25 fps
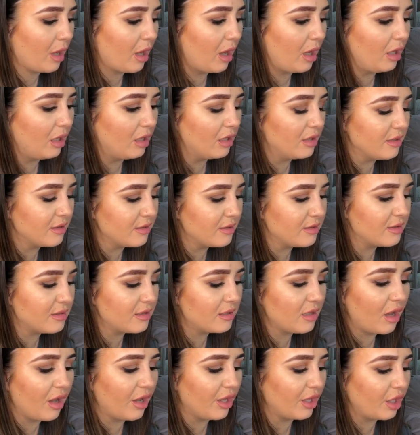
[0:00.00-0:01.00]
colours
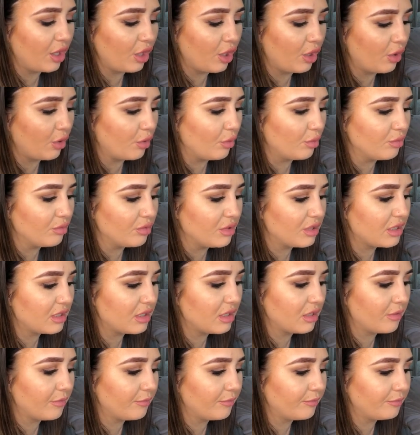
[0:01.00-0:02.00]
that I
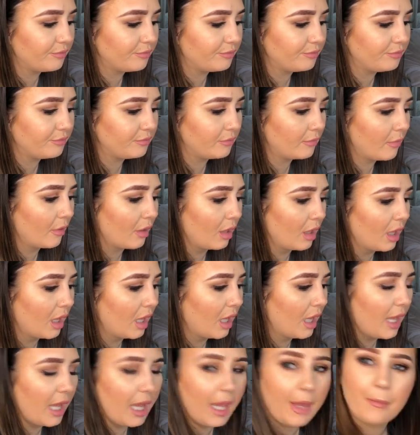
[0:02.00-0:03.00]
use
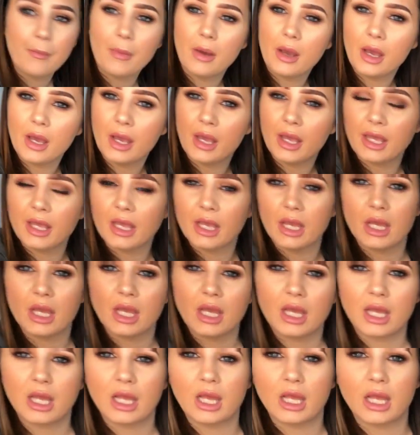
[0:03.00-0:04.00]
in my
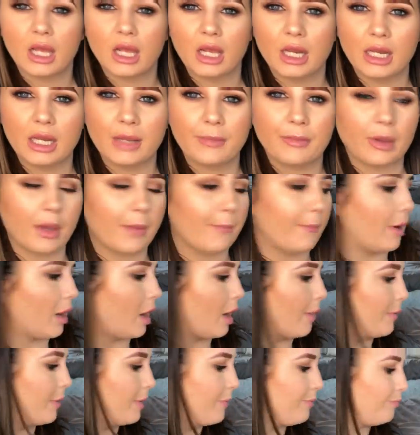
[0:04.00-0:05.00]
lip
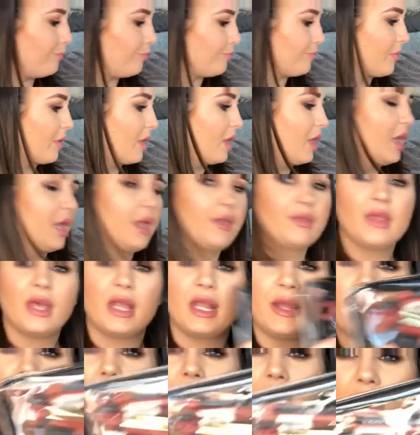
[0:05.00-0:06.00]
compartment.
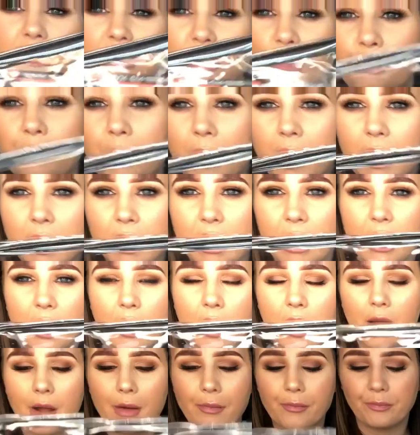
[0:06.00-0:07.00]
Then in my little bag
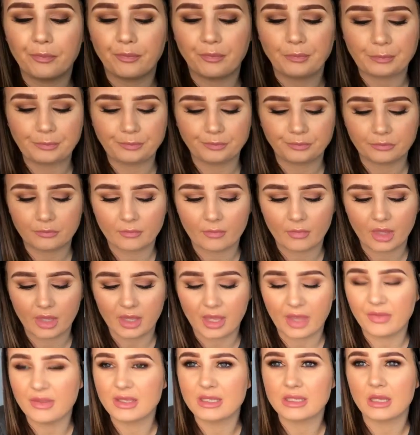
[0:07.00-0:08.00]
here,
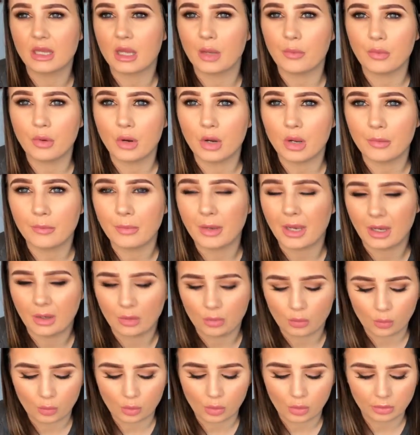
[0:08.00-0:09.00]
again this is like a
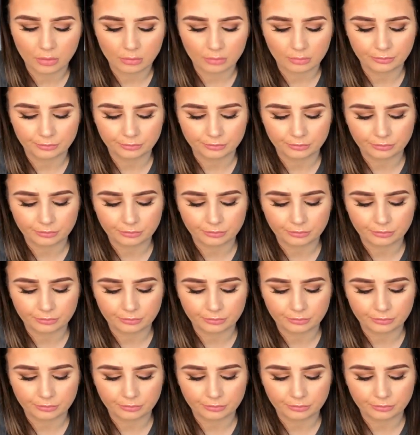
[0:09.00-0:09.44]
pound one,